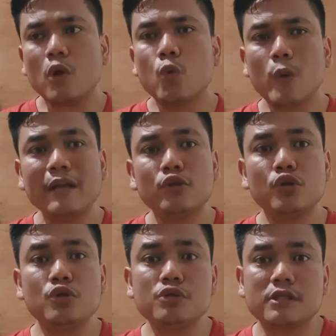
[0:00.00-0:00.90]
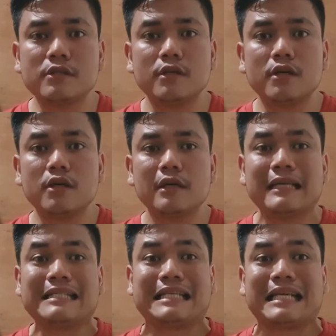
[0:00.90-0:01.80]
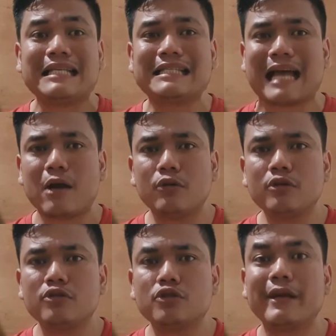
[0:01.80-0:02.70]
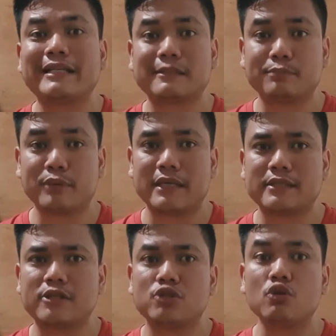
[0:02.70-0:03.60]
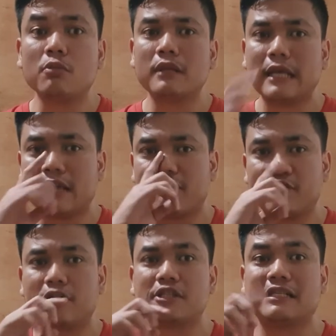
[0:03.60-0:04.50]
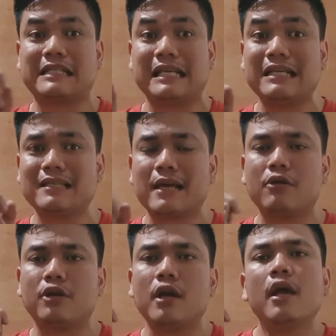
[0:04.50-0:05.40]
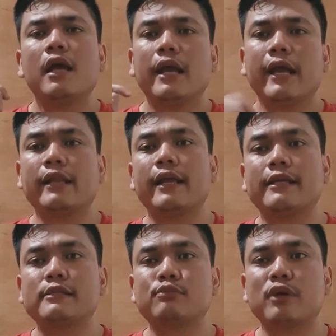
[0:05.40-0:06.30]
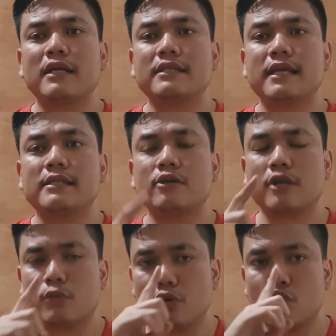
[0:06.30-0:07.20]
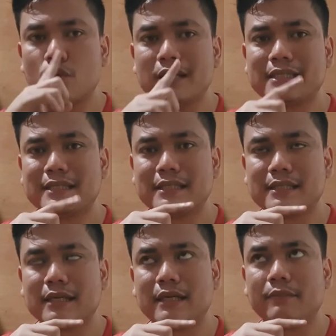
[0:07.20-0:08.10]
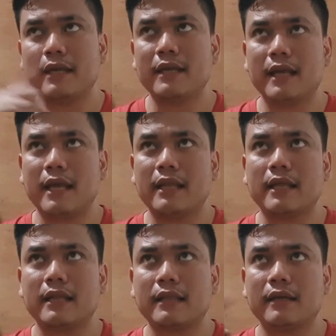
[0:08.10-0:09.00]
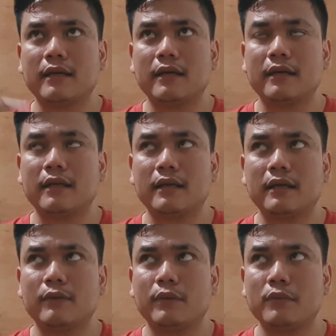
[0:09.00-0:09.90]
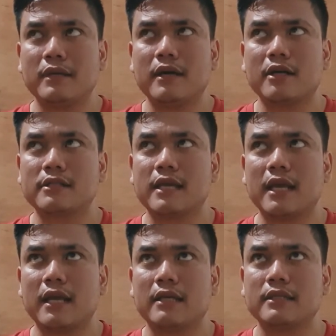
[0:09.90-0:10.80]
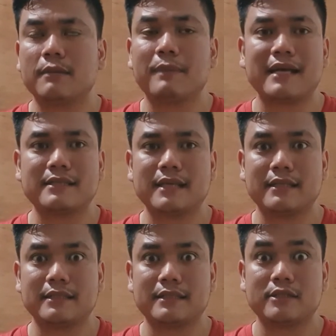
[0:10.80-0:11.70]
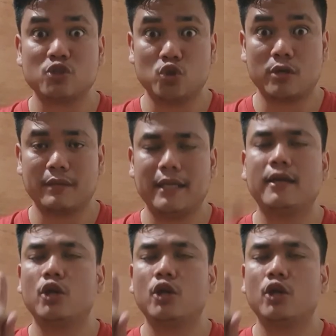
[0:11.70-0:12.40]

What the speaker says: when to use the T sound to express, because normally if there's a T sound, it expresses, it would always indicate that the what we are saying is in past tense normally.